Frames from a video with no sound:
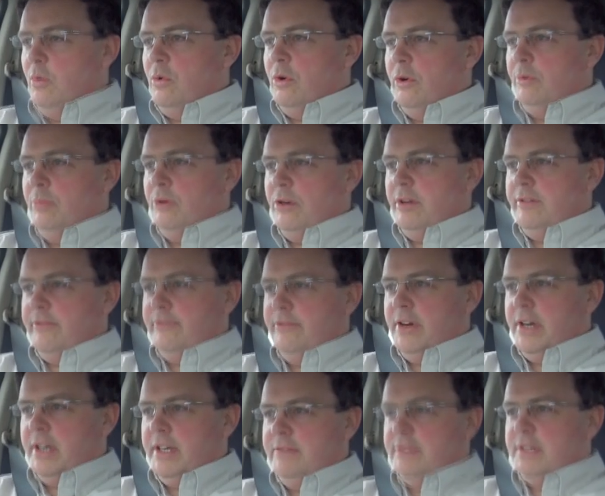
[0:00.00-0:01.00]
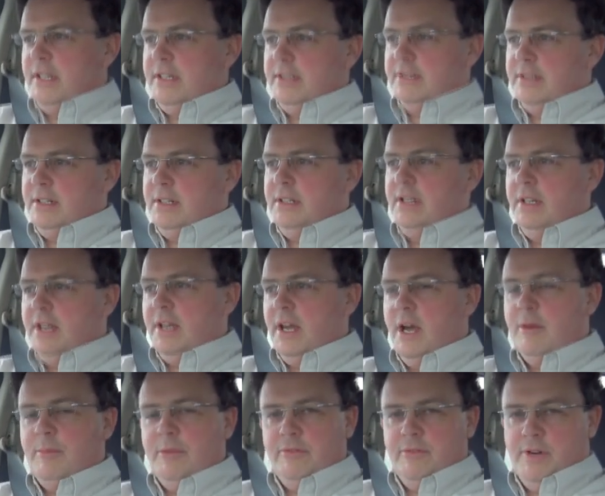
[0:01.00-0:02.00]
1.5 diesel
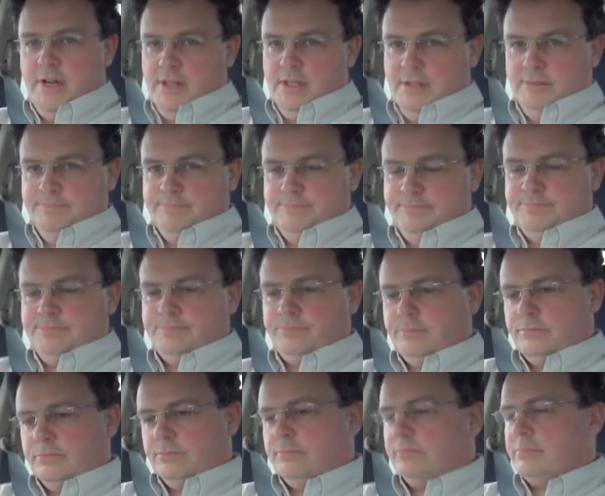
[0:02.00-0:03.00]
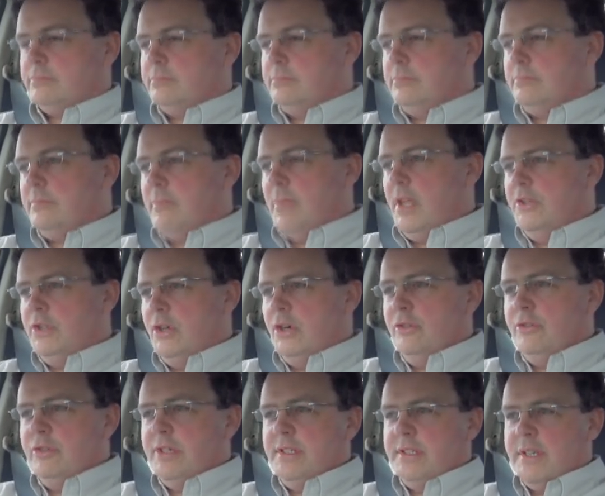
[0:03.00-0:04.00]
common rail. It's
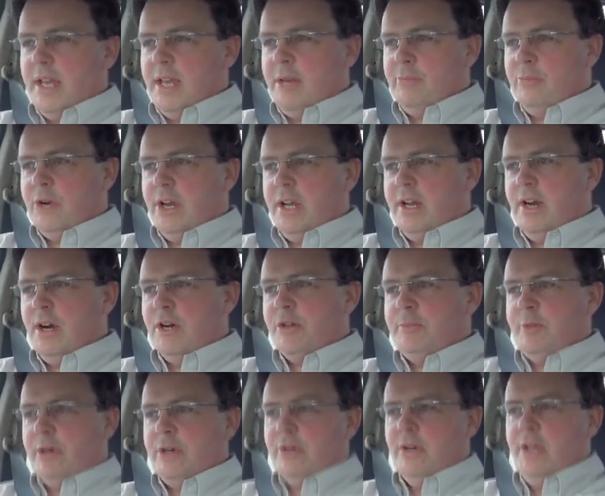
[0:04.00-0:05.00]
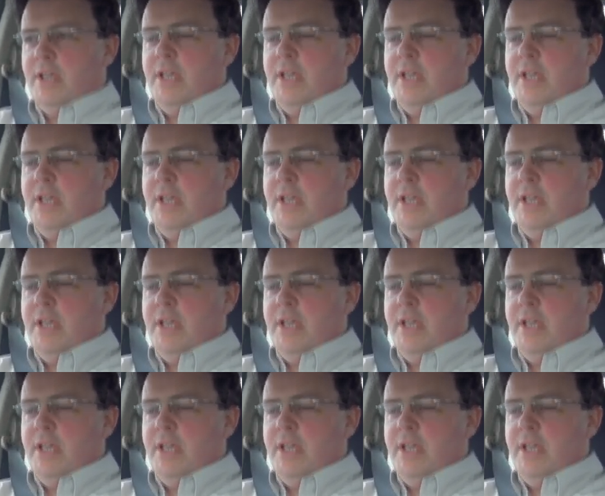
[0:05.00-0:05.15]
110 brake horsepower